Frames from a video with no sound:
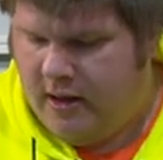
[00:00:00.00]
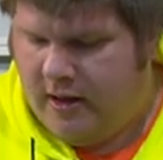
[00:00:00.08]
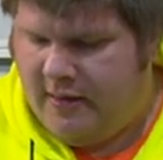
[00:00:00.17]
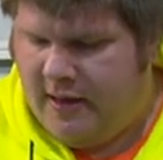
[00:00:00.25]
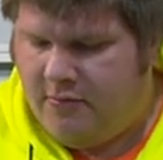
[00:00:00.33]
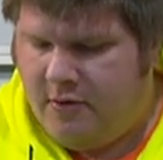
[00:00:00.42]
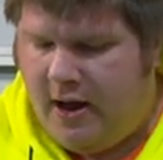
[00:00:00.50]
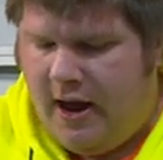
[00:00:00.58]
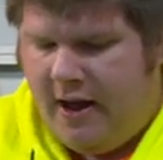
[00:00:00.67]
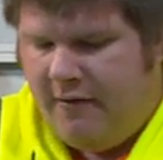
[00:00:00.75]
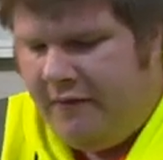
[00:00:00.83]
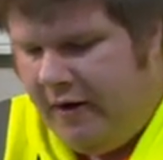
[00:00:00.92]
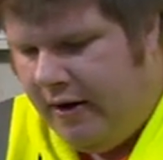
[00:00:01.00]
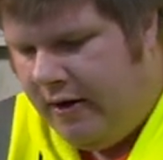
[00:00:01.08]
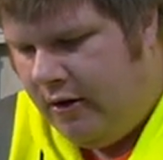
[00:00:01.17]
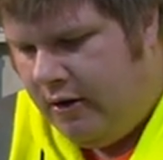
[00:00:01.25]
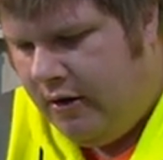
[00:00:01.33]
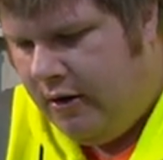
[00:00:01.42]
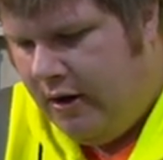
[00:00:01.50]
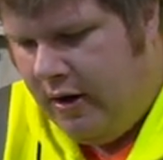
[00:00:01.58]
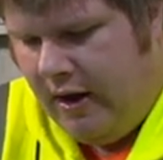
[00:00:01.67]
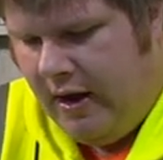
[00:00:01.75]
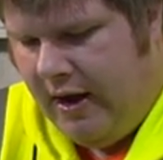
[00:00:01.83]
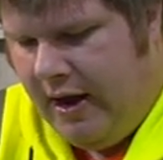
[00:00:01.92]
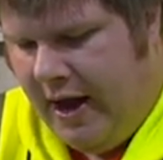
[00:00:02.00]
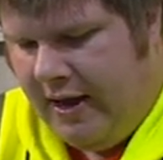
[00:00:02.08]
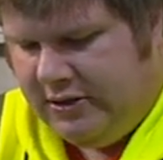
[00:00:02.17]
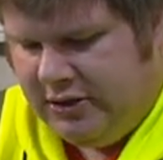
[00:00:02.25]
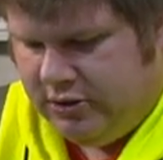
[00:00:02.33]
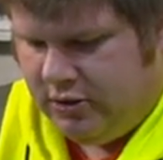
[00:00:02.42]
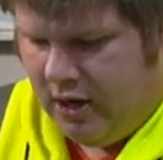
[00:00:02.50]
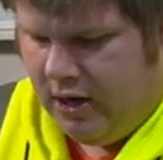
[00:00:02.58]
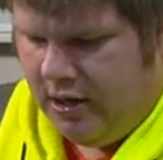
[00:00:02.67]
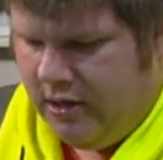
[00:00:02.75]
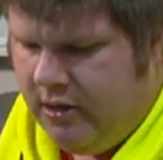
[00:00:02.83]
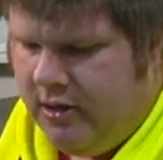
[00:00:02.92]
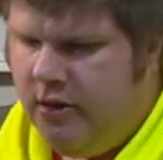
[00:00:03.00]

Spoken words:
And then we have here an extra